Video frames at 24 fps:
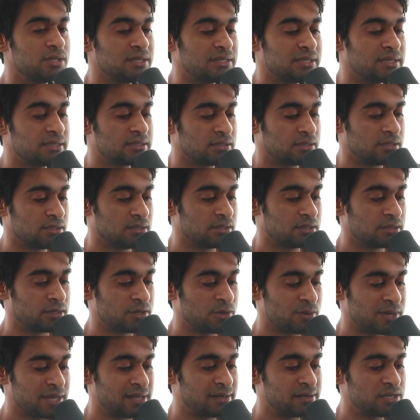do you think that
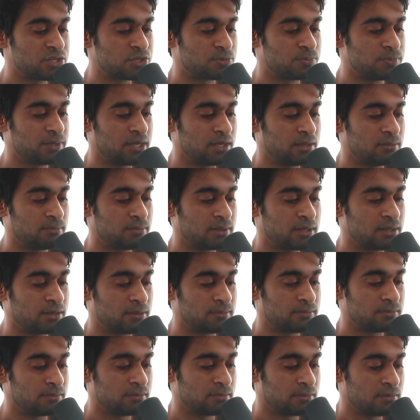
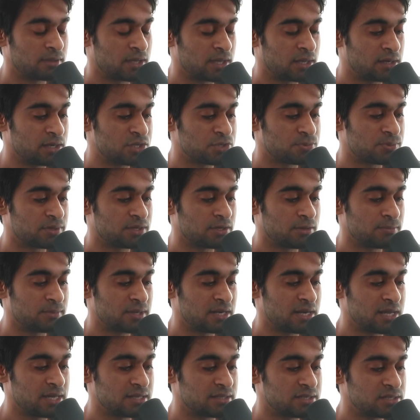English
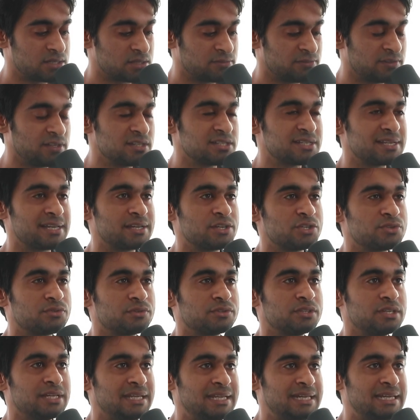becoming like this first
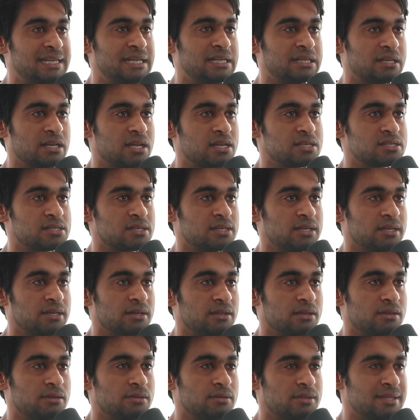language for the elite class in
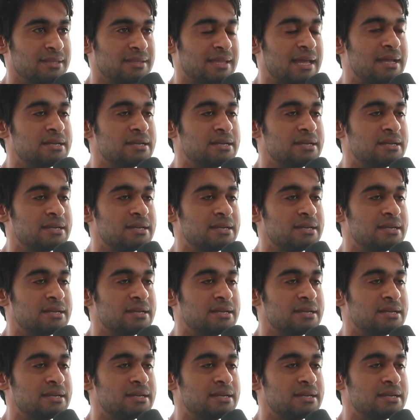India? Do you